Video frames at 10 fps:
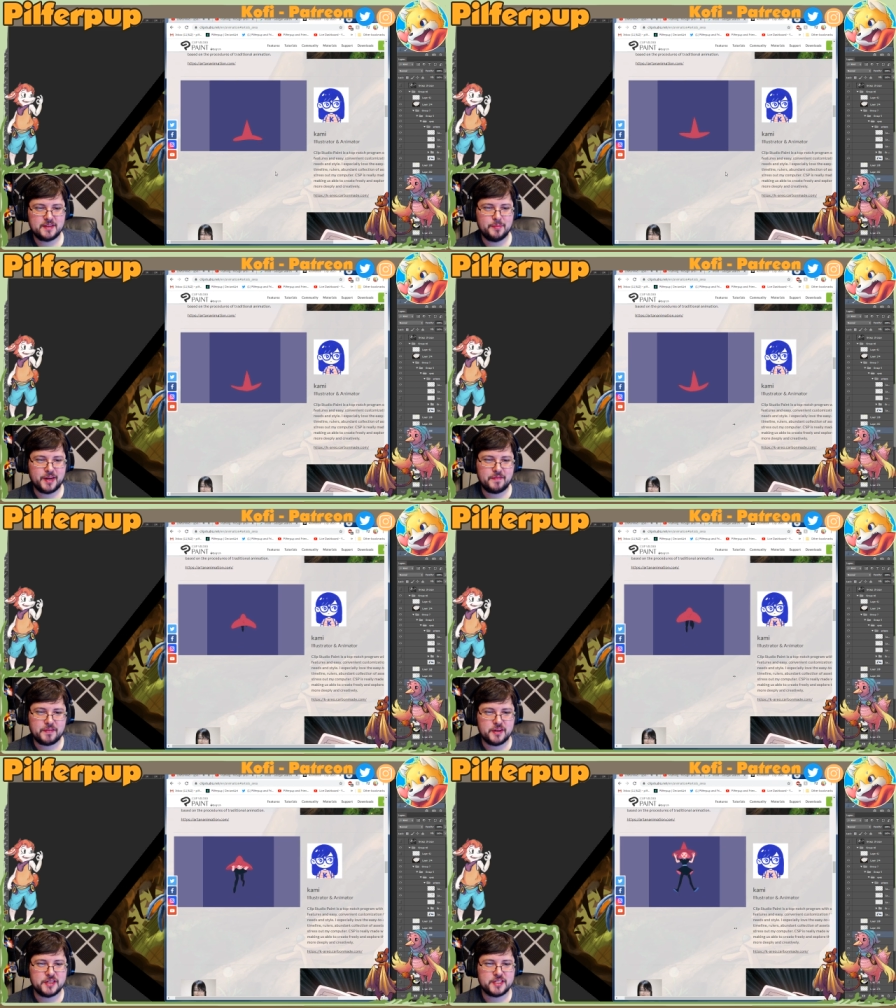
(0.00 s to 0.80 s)
But if
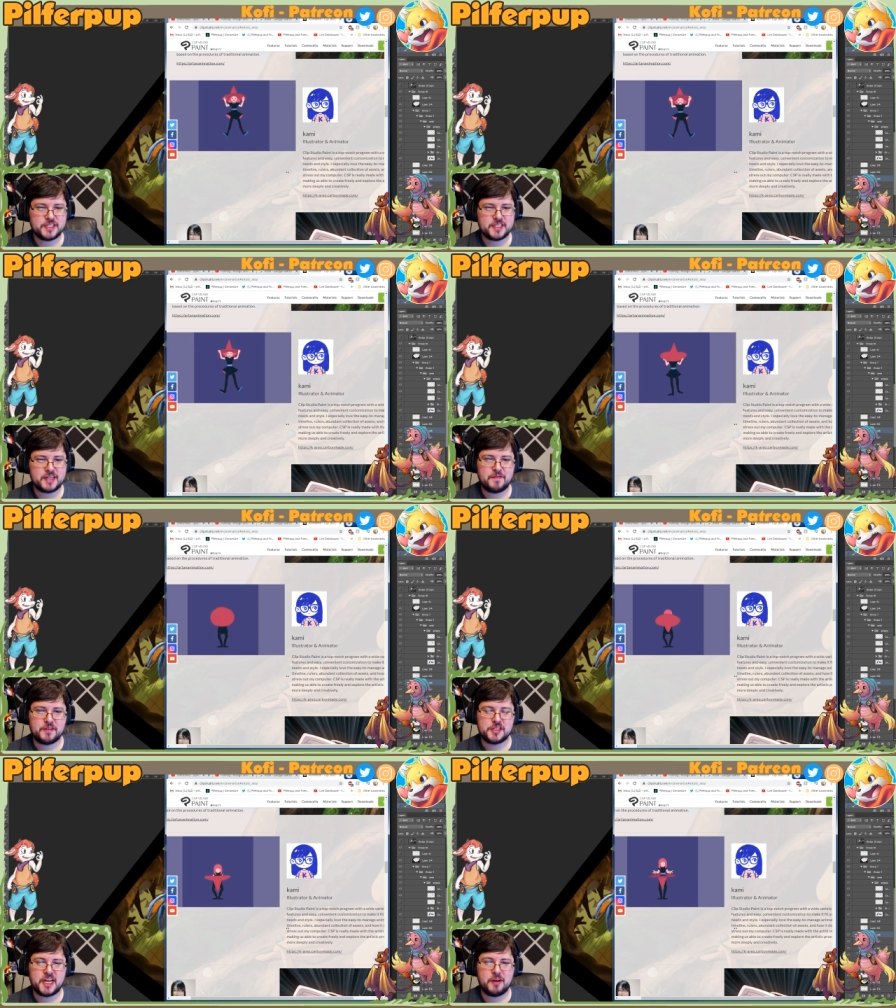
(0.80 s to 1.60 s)

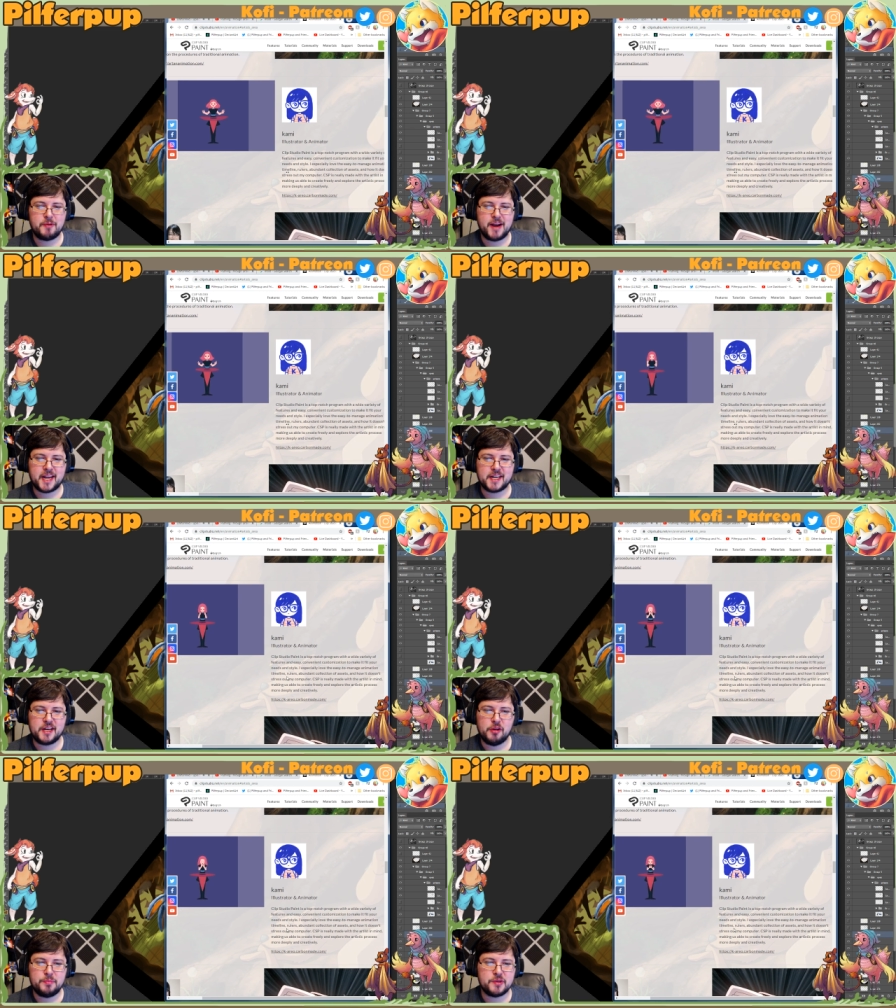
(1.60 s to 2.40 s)
there's any way I could
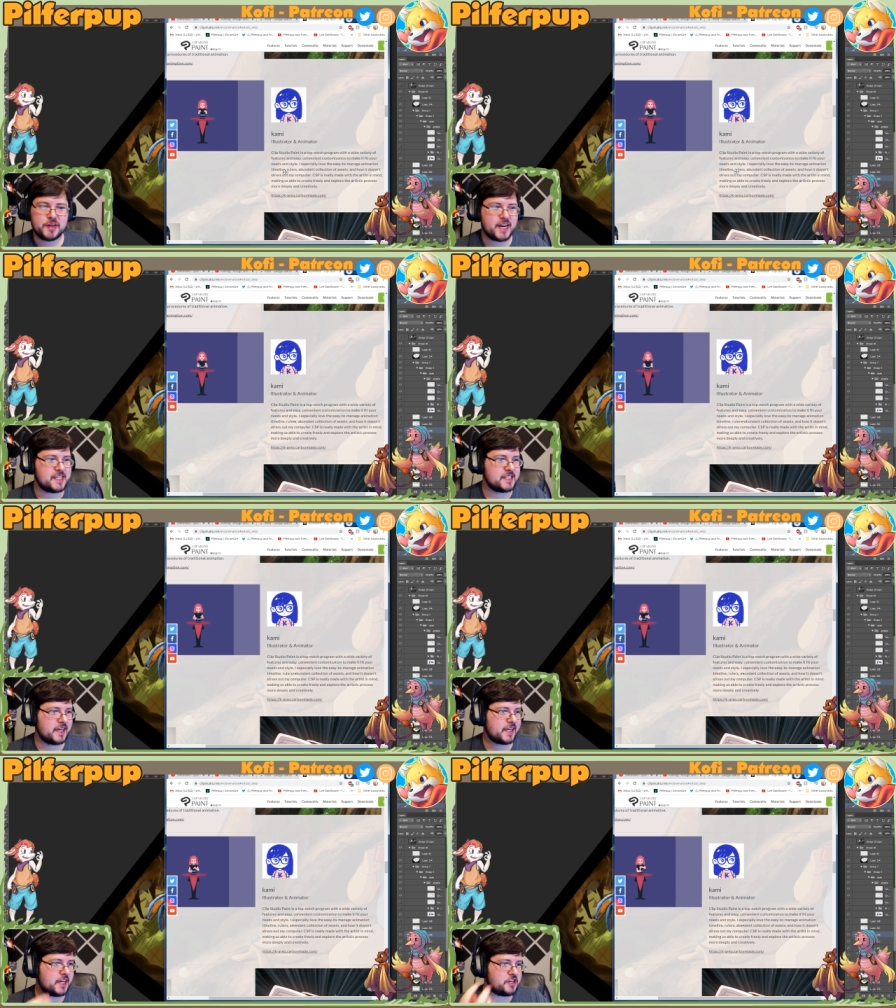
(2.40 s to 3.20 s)
help you guys
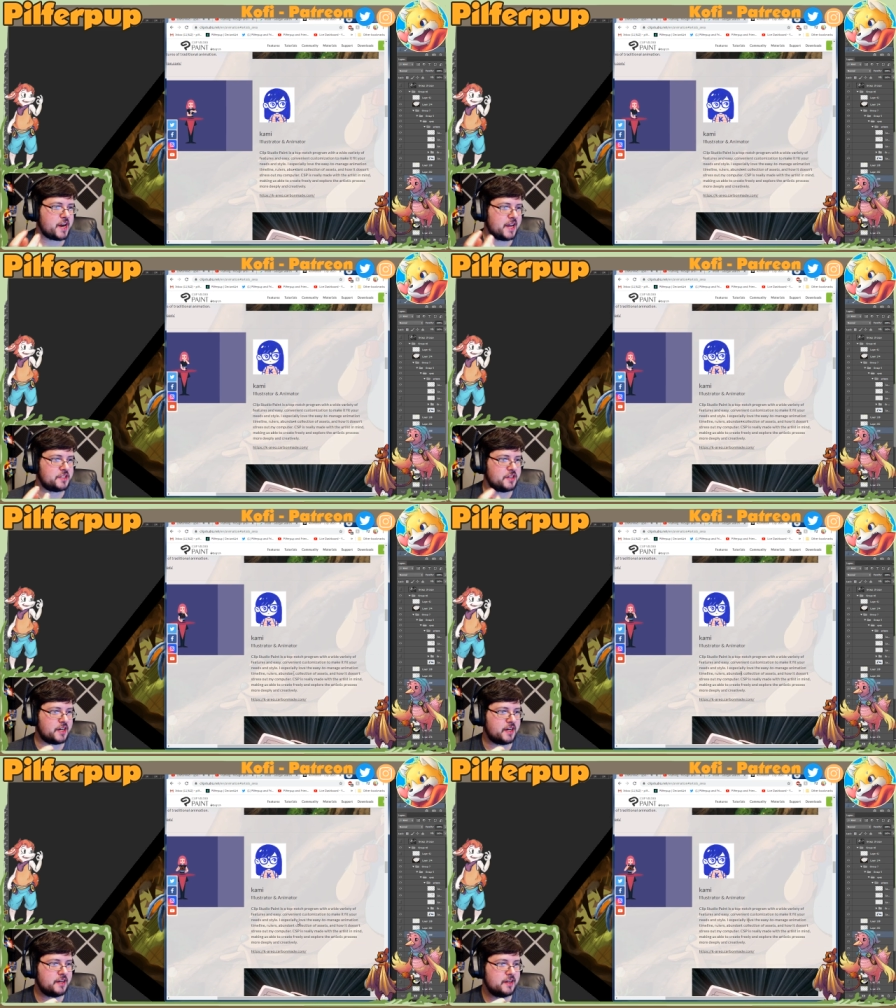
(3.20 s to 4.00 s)
like get your hands on
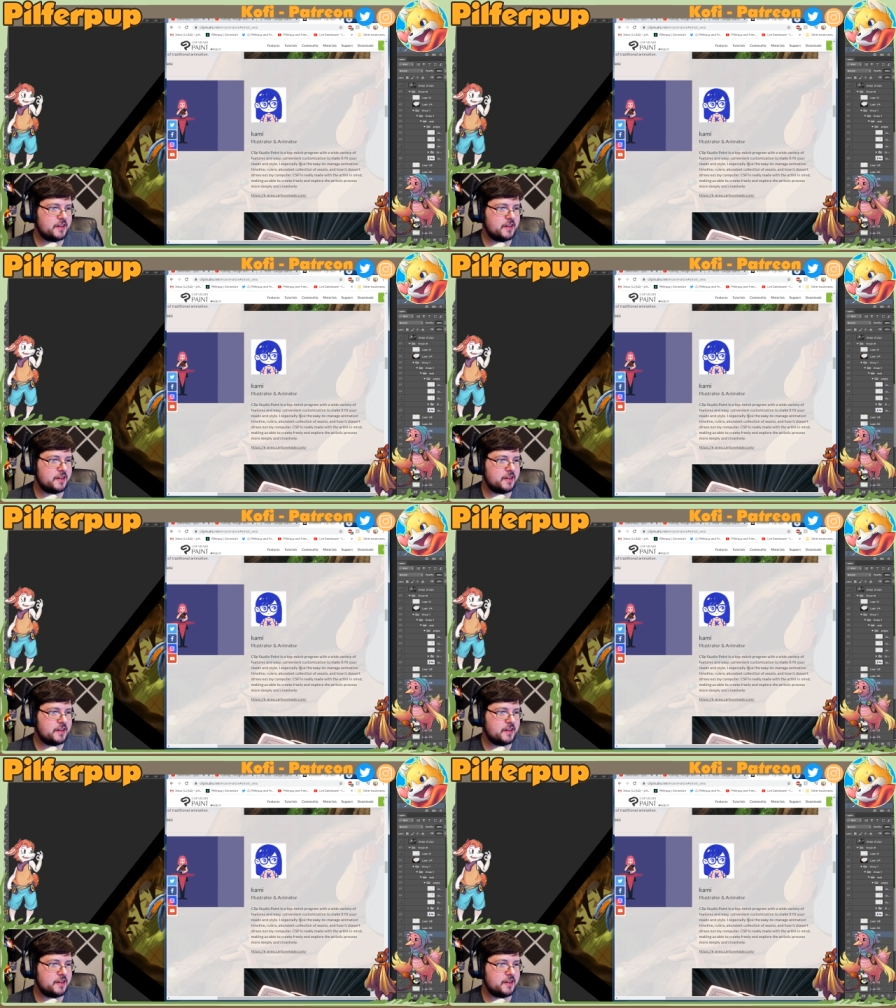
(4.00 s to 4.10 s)
it,